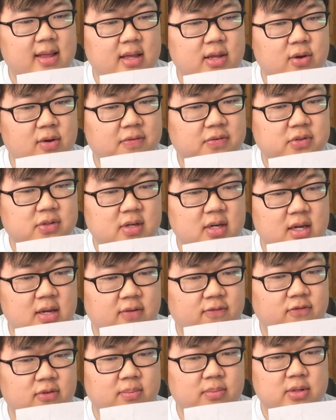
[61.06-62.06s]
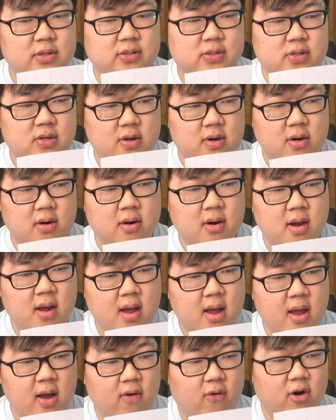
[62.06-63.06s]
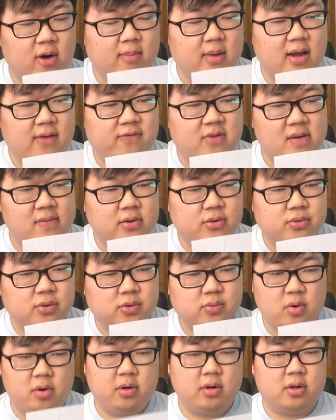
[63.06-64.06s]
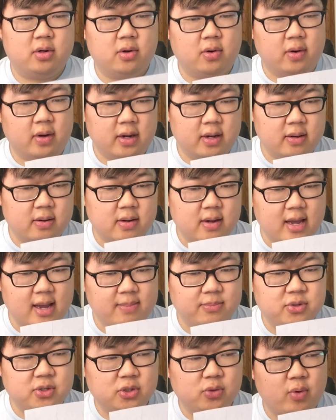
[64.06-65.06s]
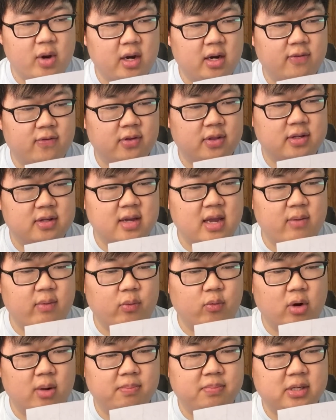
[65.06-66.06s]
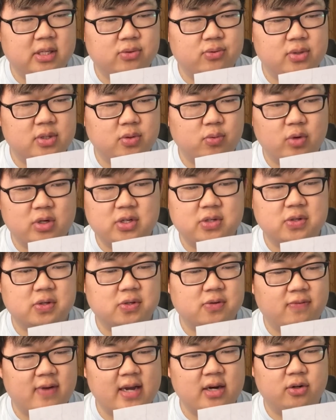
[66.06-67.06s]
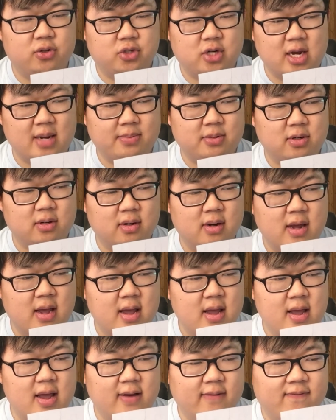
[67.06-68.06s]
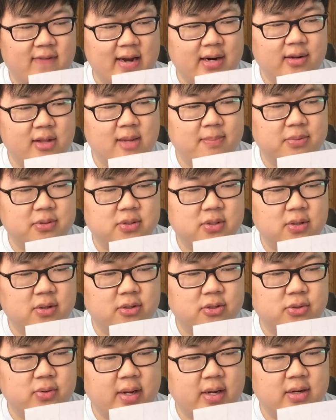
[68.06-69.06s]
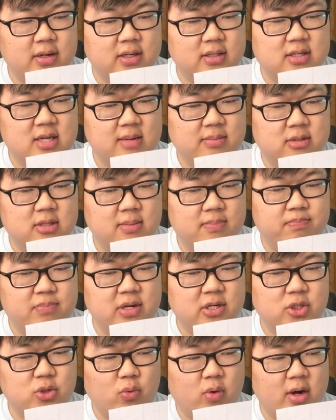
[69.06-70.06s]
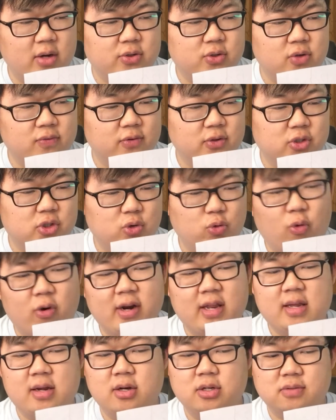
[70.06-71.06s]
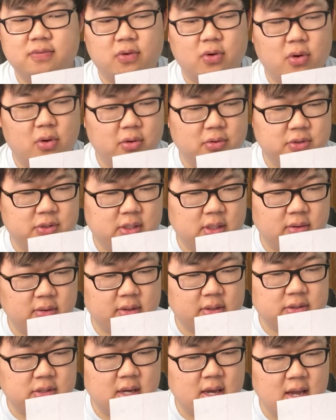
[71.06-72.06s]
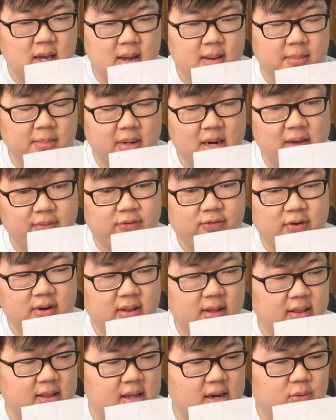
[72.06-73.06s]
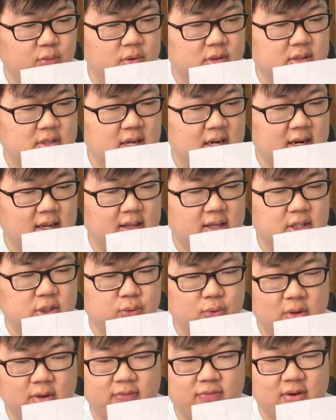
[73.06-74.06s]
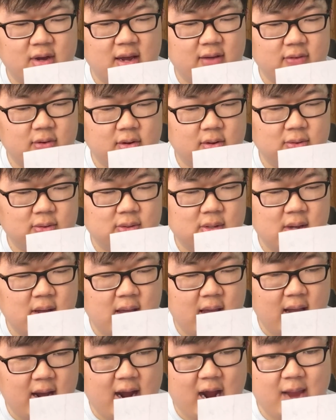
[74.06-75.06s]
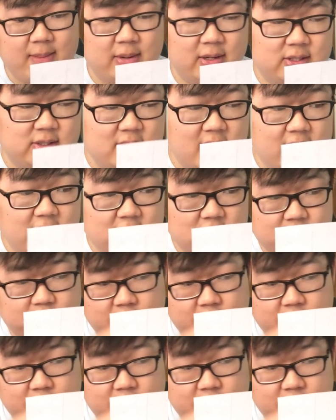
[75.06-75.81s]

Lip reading: that you have seen from this year? One of my favorites was Vodokoi. I am just waiting for the day when One Piece reaches its final chapter and final episode so I could attempt to binge watch over 20 years of a whole series, but I have a feeling that it would take at least 3 to 5 years. I am excited to